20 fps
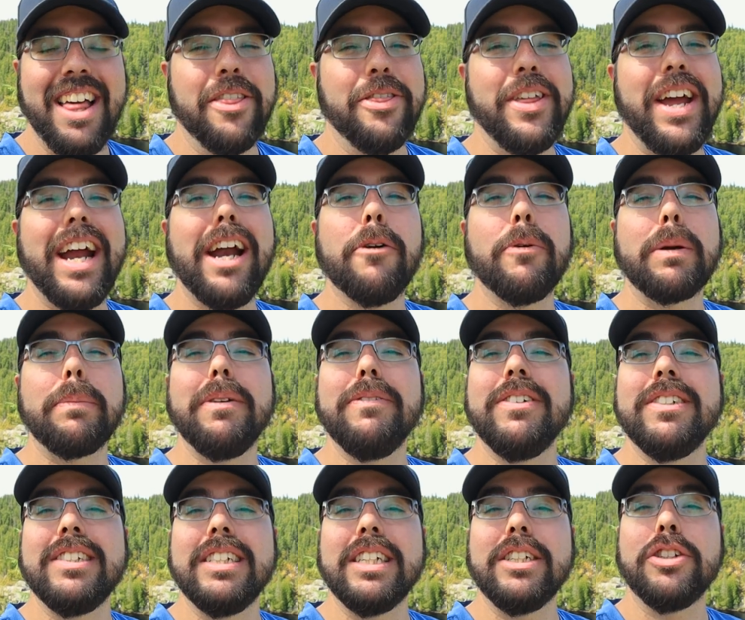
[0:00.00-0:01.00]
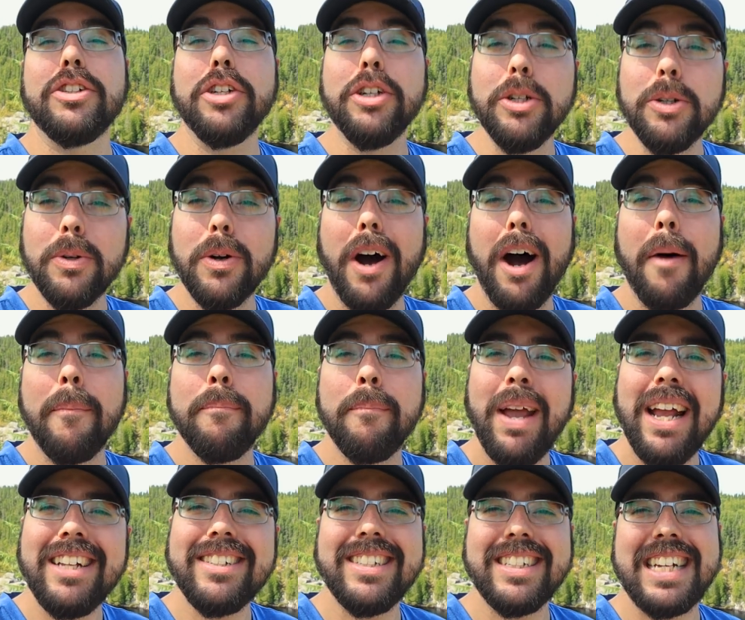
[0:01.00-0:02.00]
There we're going to be visiting two
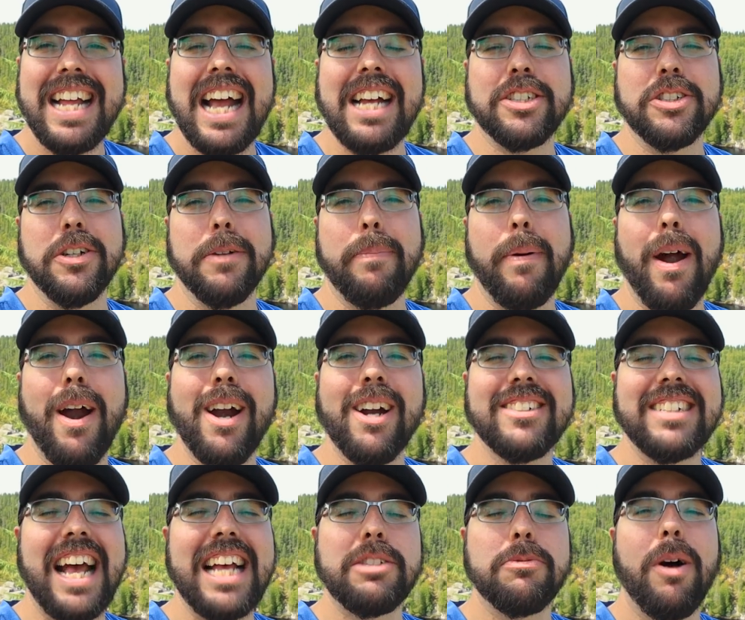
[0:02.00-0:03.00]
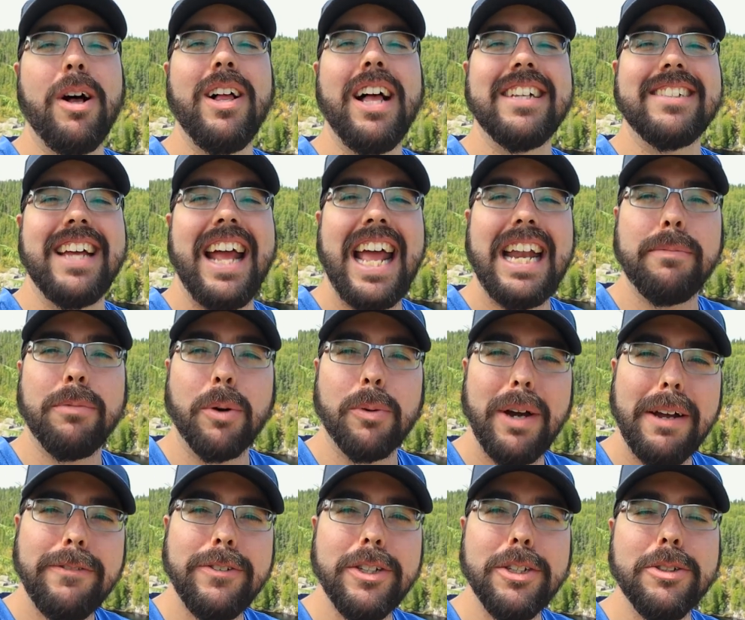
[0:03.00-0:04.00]
amazing national parks as well as an animal
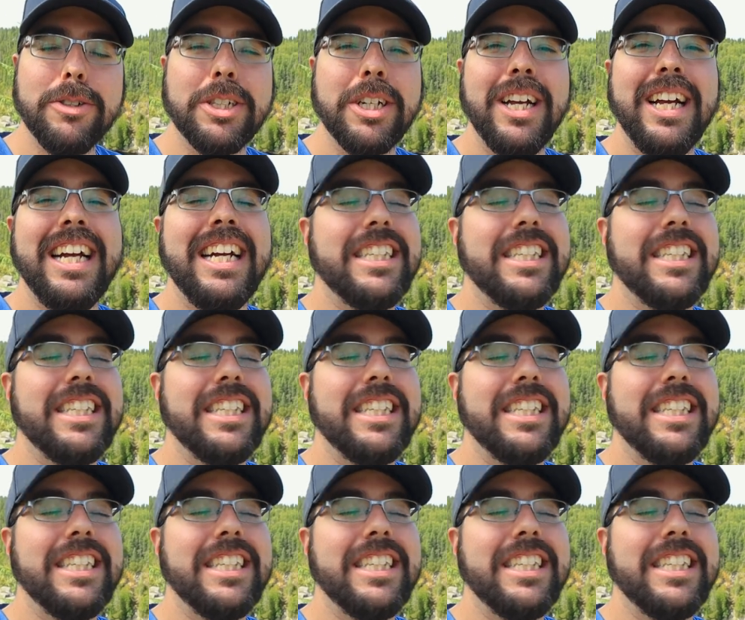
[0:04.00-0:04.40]
refuge,